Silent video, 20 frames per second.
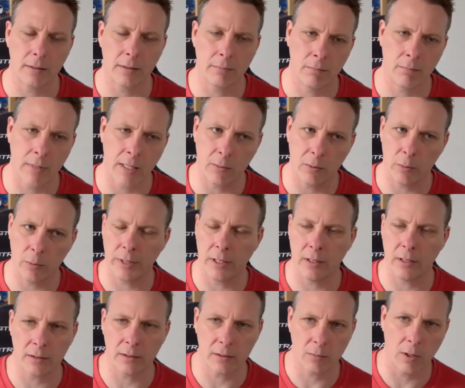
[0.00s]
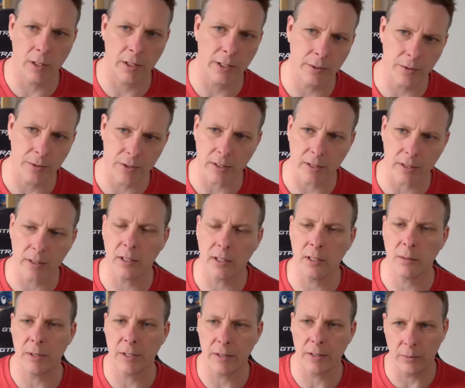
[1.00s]
That will be on
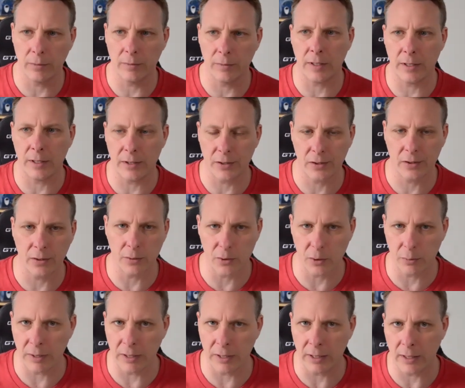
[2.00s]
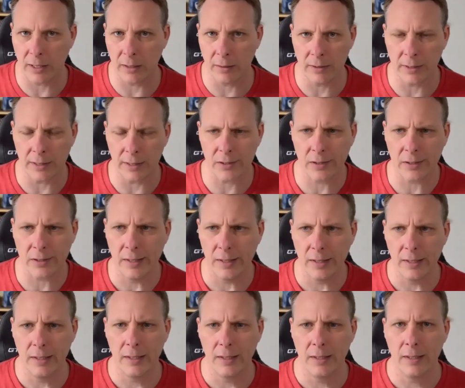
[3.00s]
quoddheroes.com and through various social media outlets,
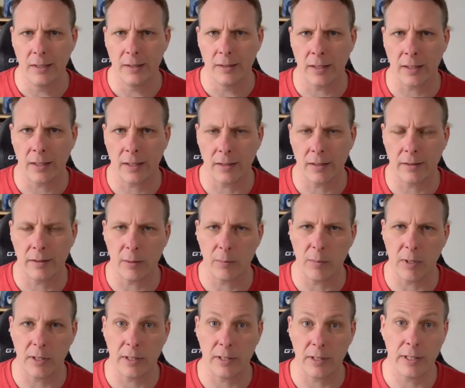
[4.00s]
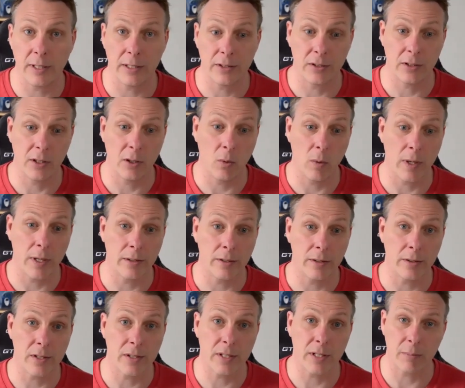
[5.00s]
that kind of thing. But I'll let you guys know when
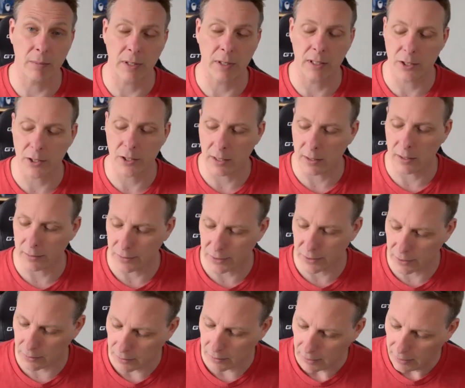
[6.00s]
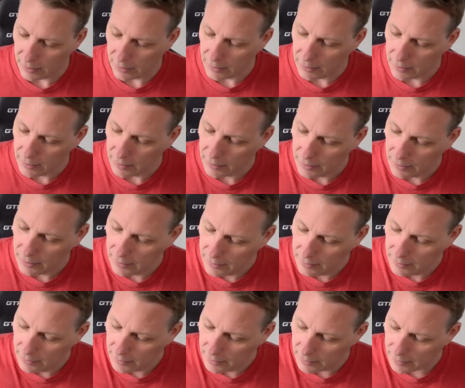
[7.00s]
there's something to share. So
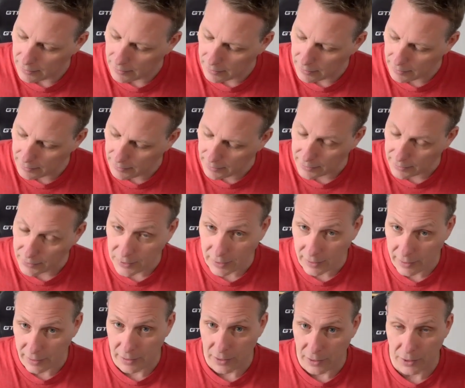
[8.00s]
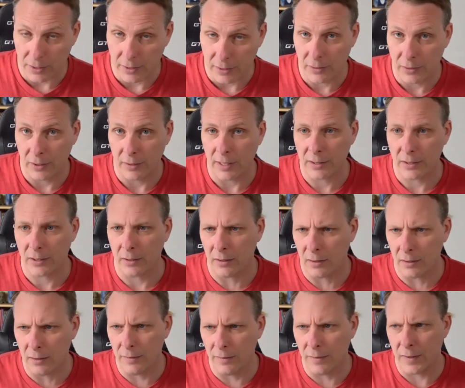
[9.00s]
yeah, 2nd edition. So that's
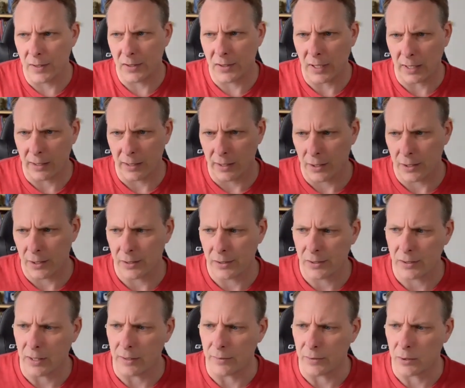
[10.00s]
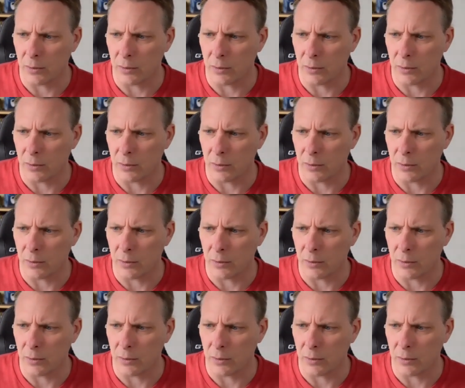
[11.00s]
all of the 2nd edition stuff.